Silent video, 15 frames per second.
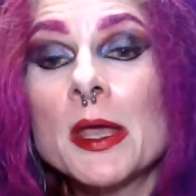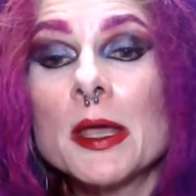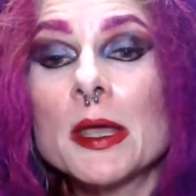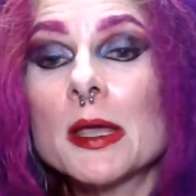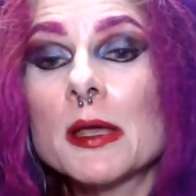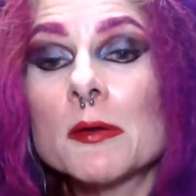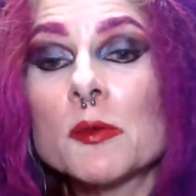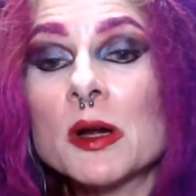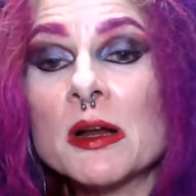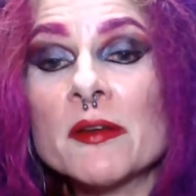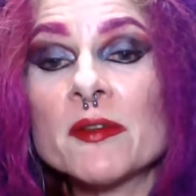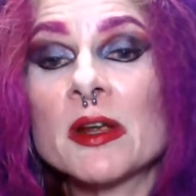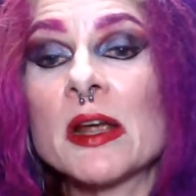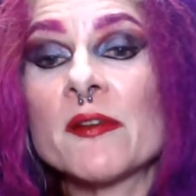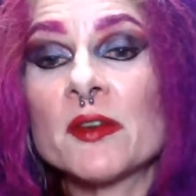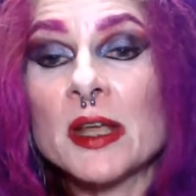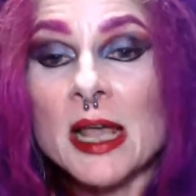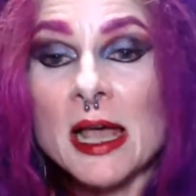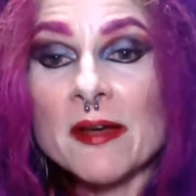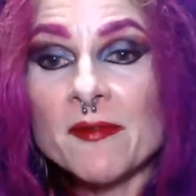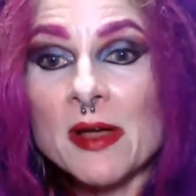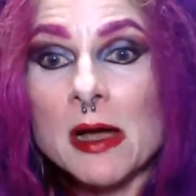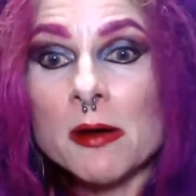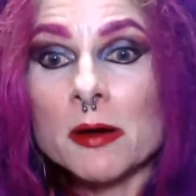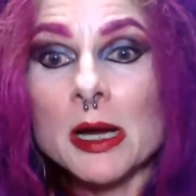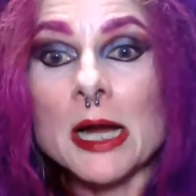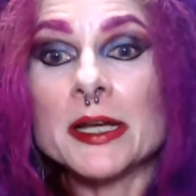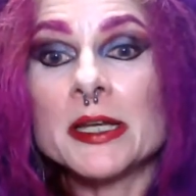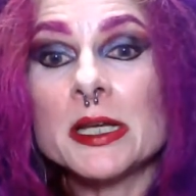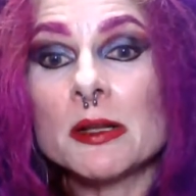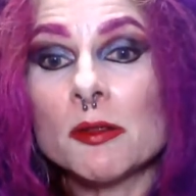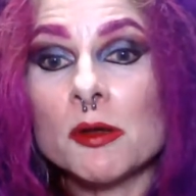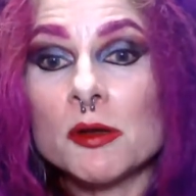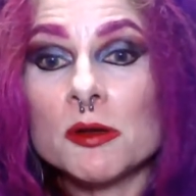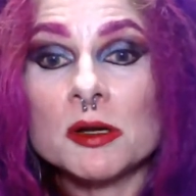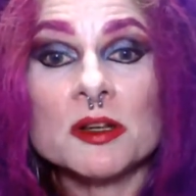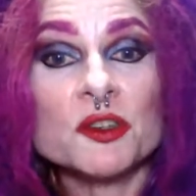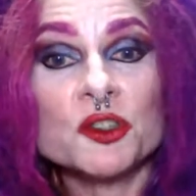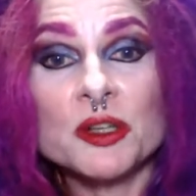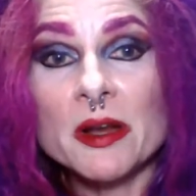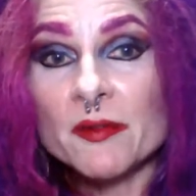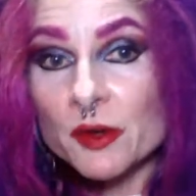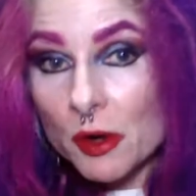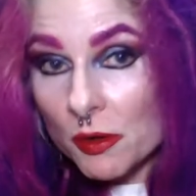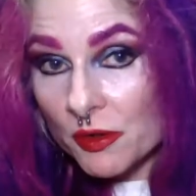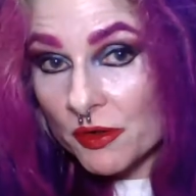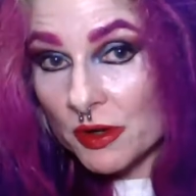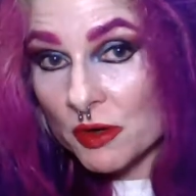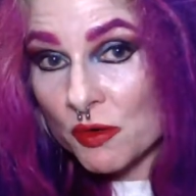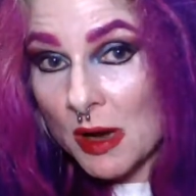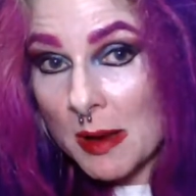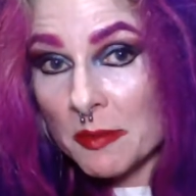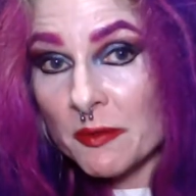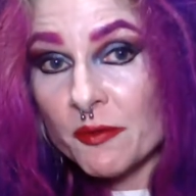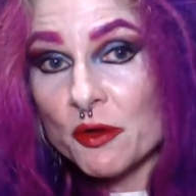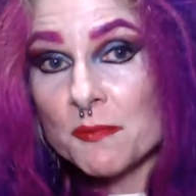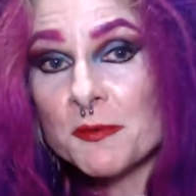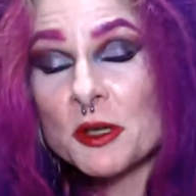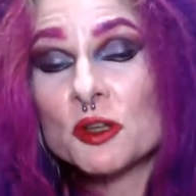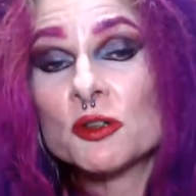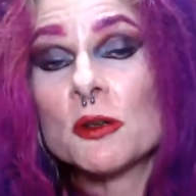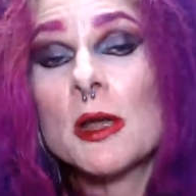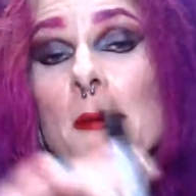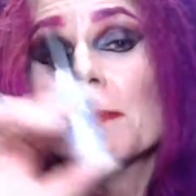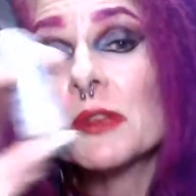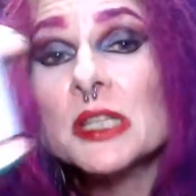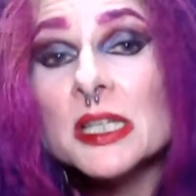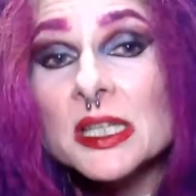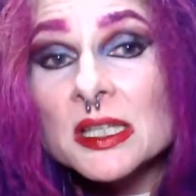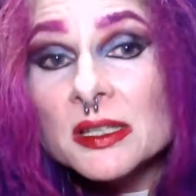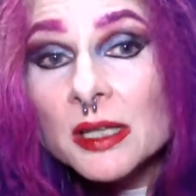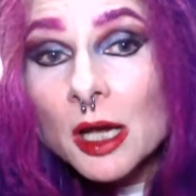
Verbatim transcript: uh, eh, wherever every half hour, I need to look good because you never know who's going to grab you for a picture. Please